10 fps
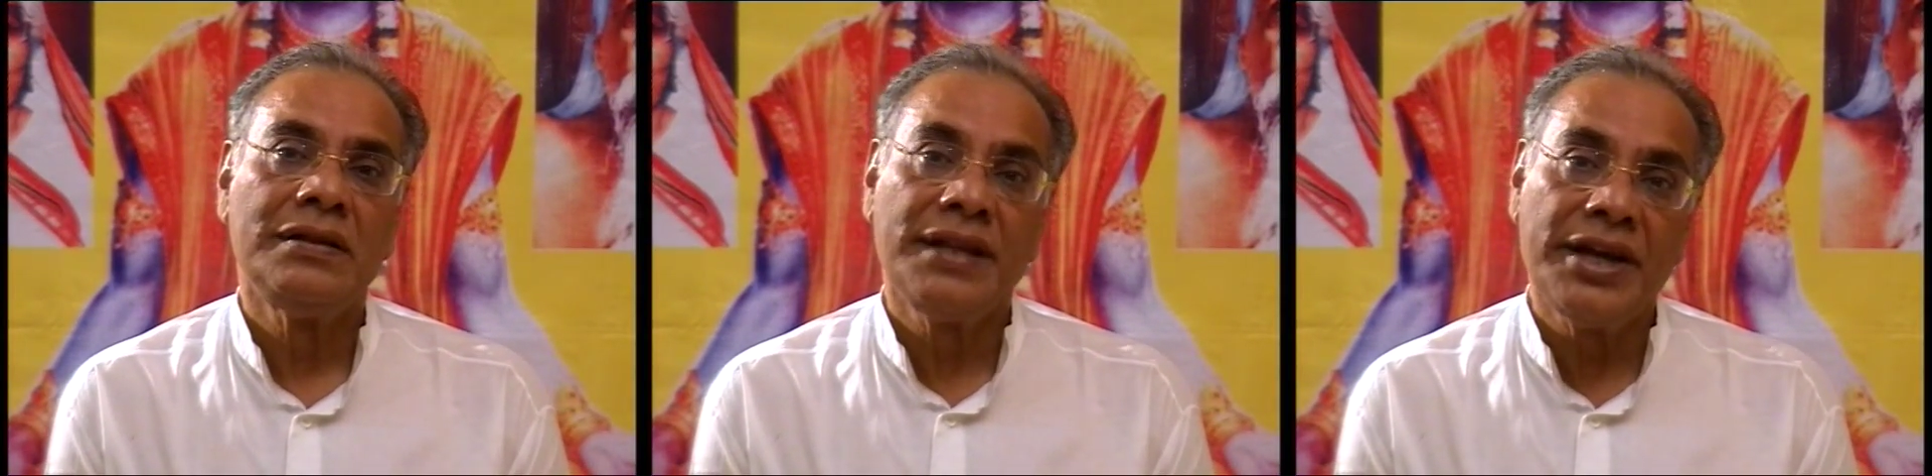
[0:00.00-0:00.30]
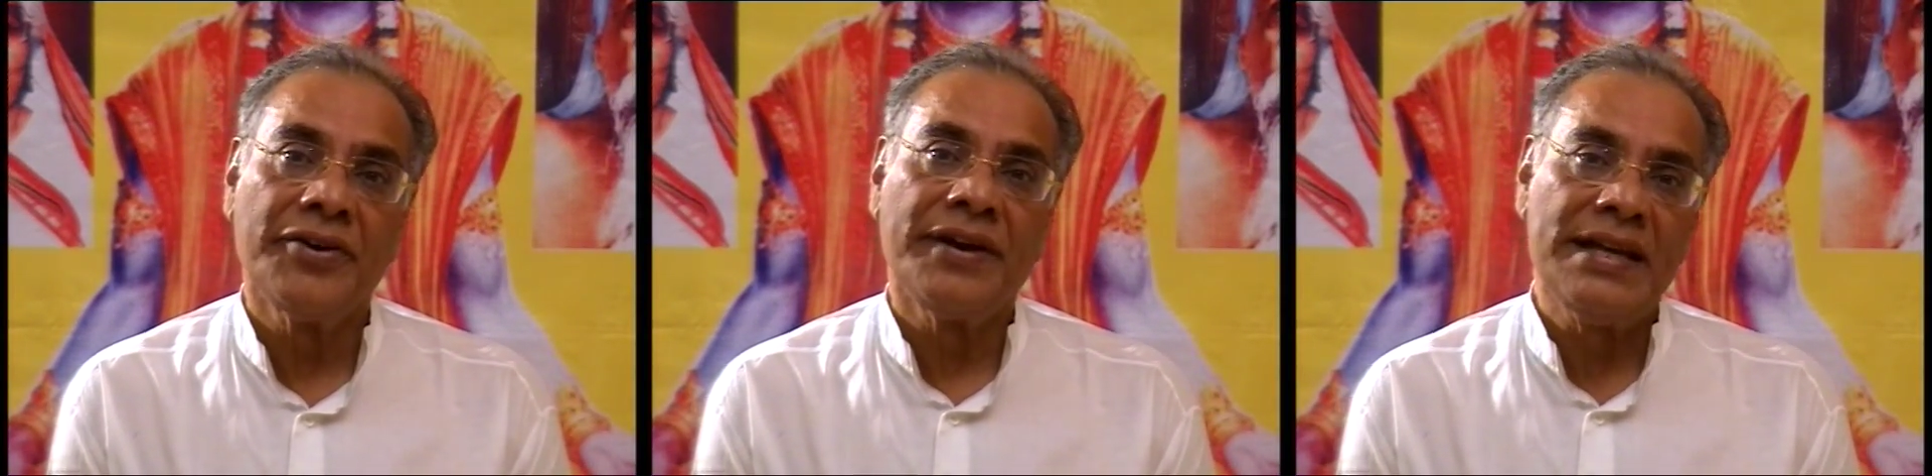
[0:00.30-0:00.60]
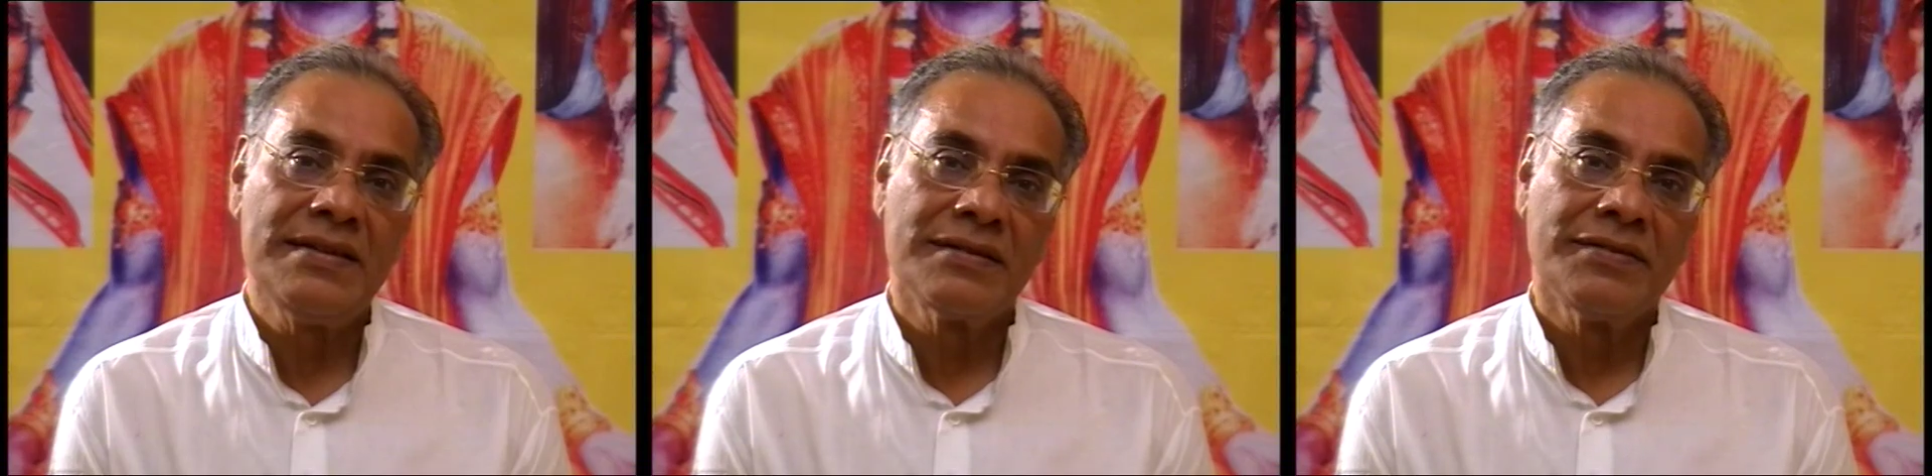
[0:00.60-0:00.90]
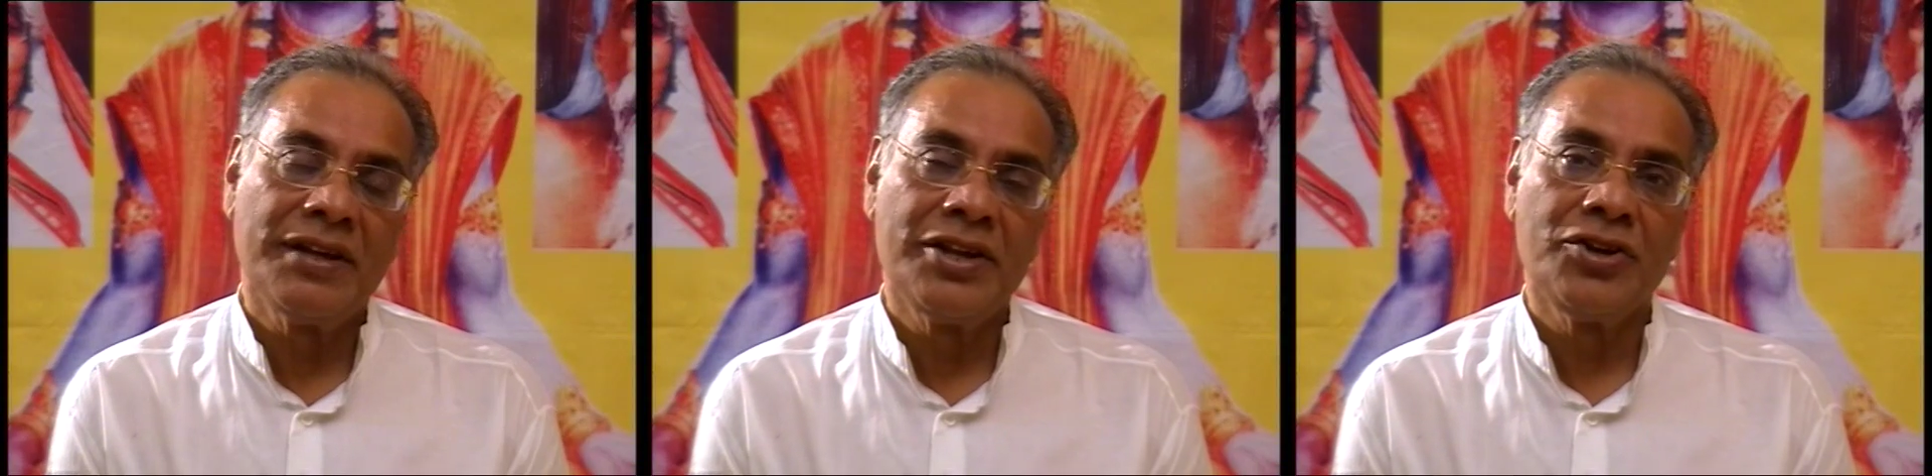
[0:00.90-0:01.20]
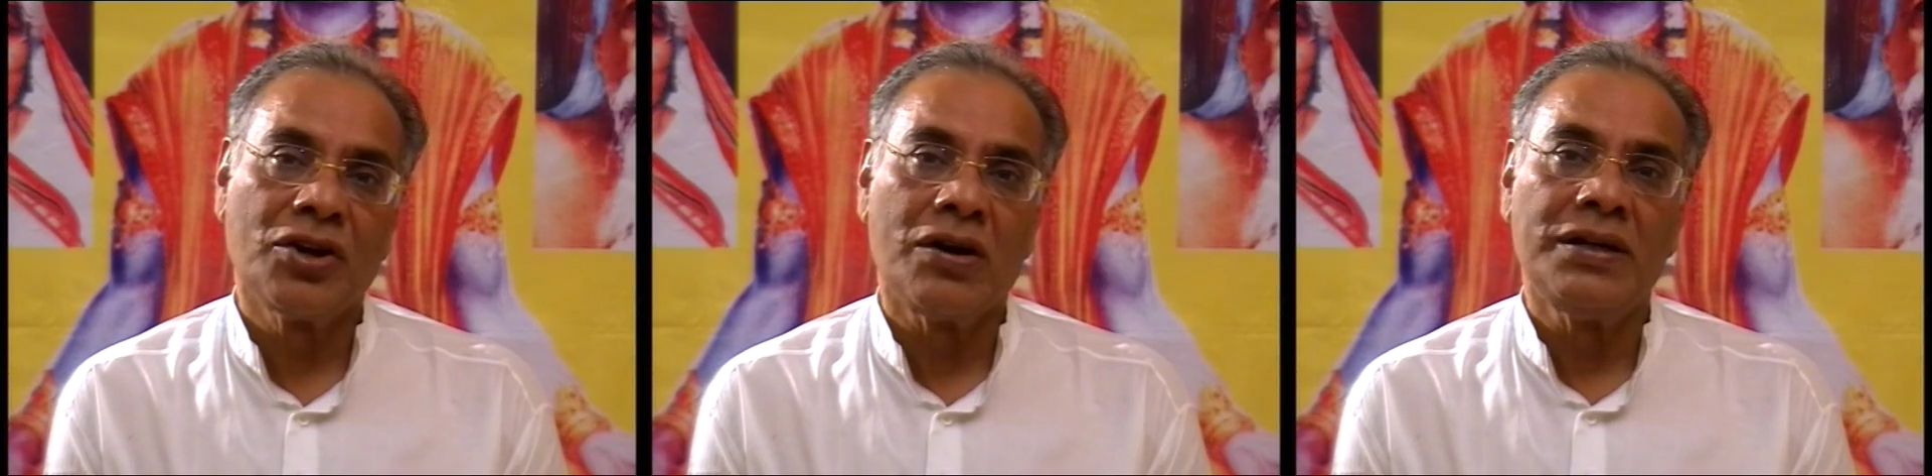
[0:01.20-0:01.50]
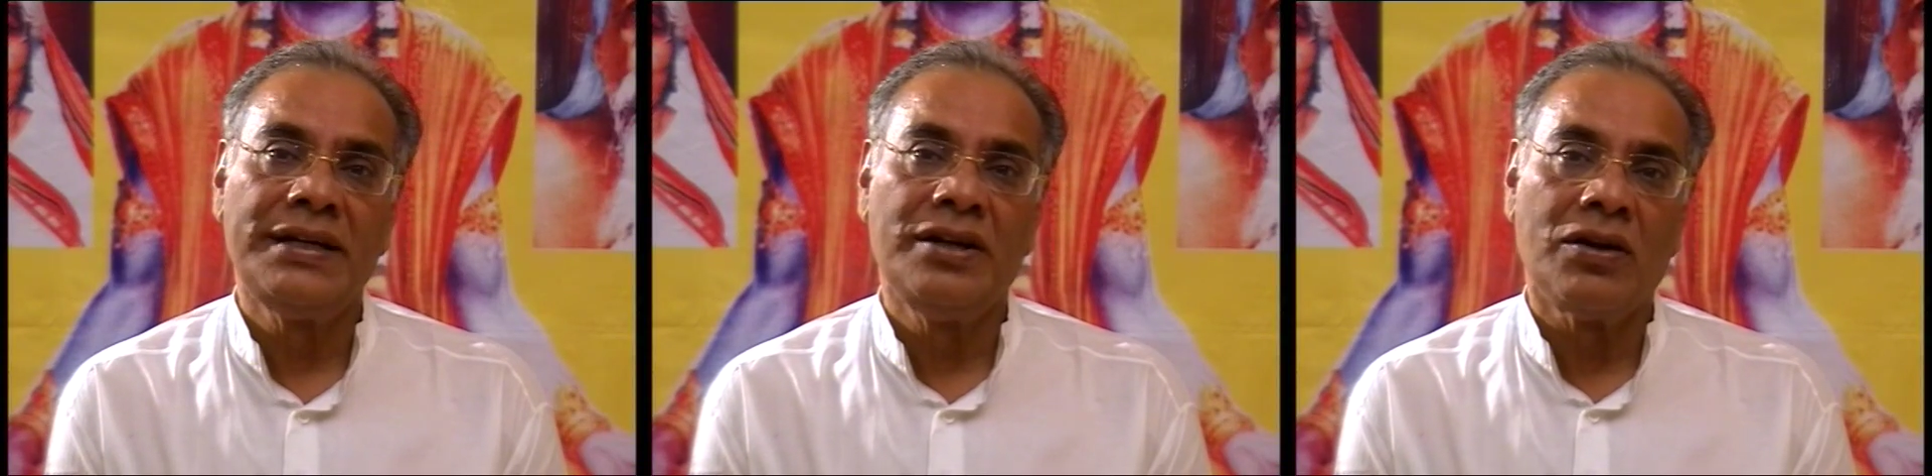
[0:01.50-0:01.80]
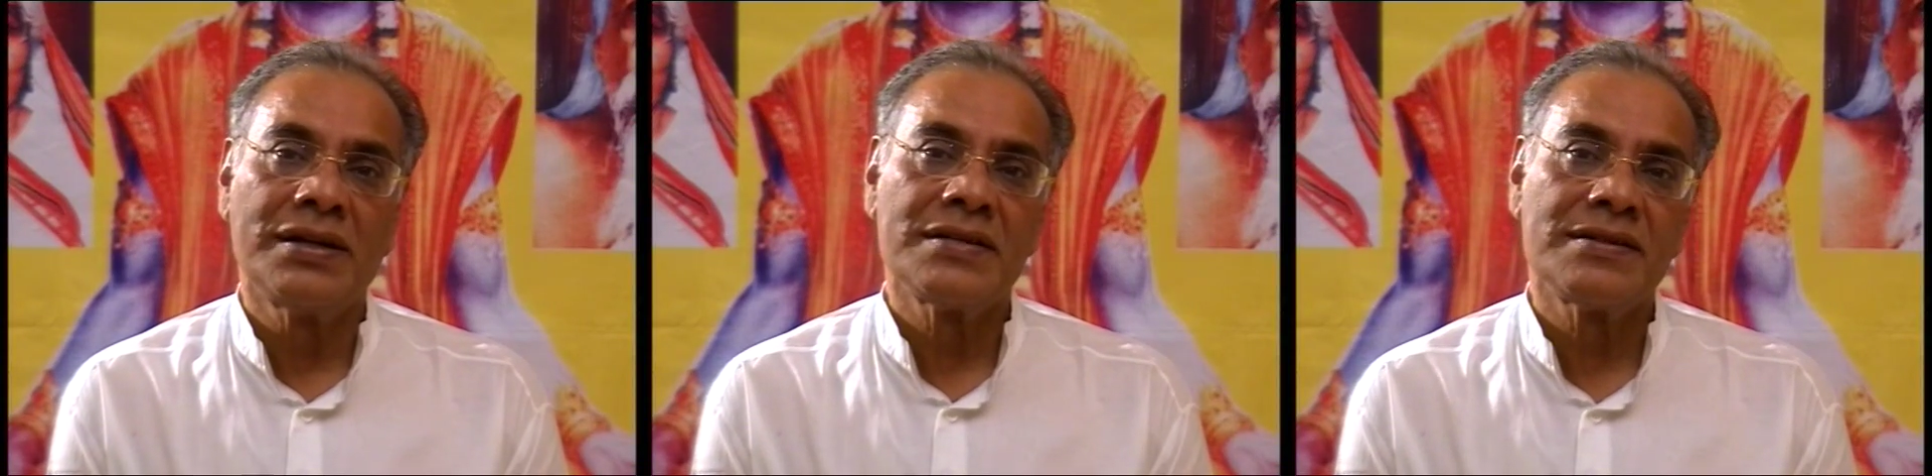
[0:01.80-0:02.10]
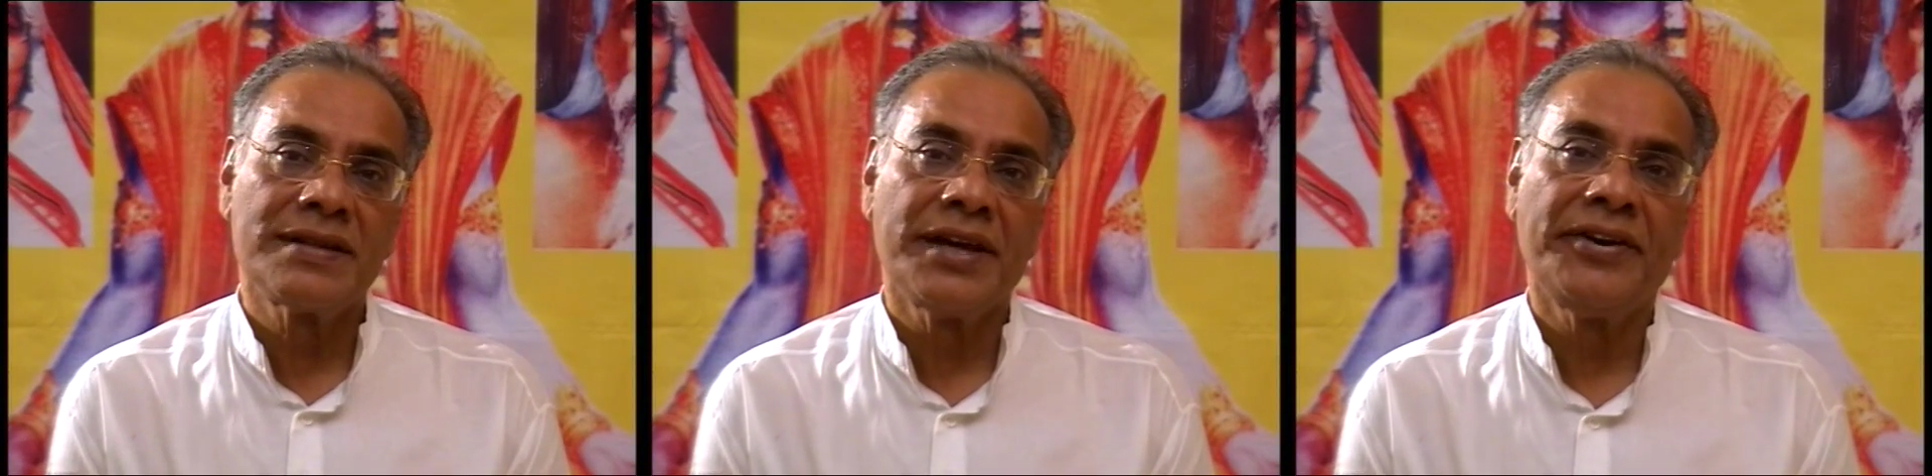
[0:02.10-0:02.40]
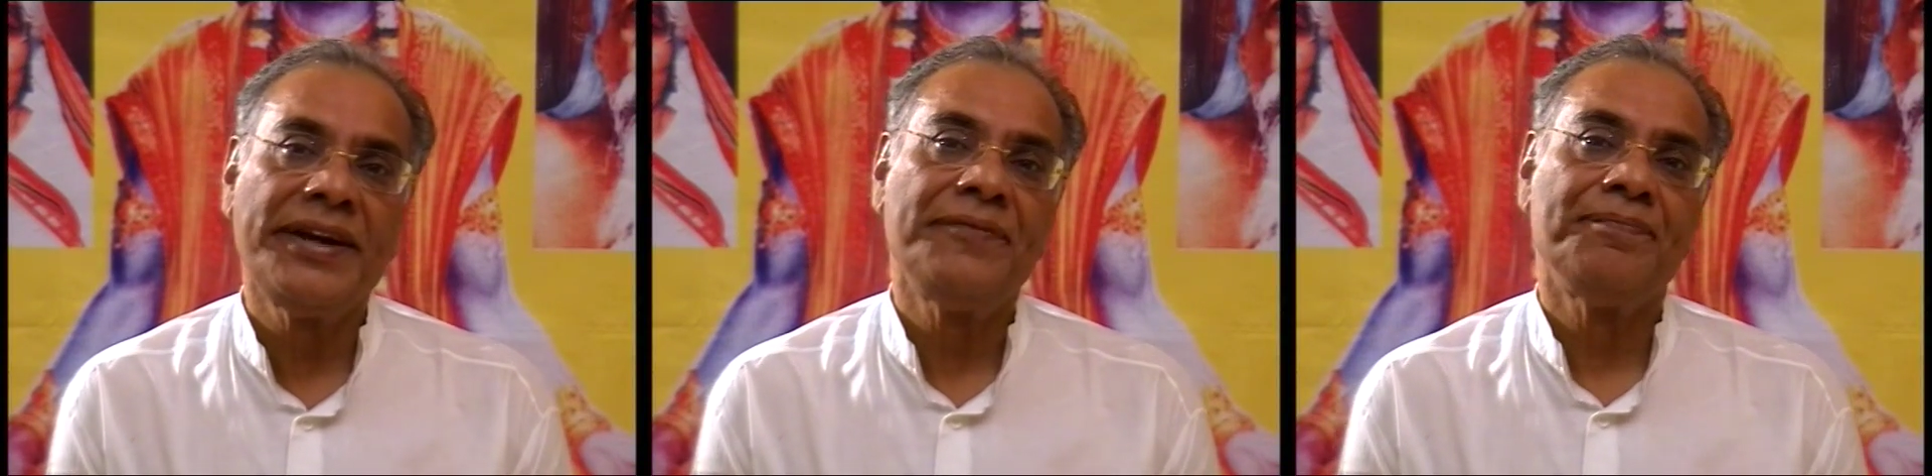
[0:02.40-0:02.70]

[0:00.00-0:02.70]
theories, whether you call it Dalton's theory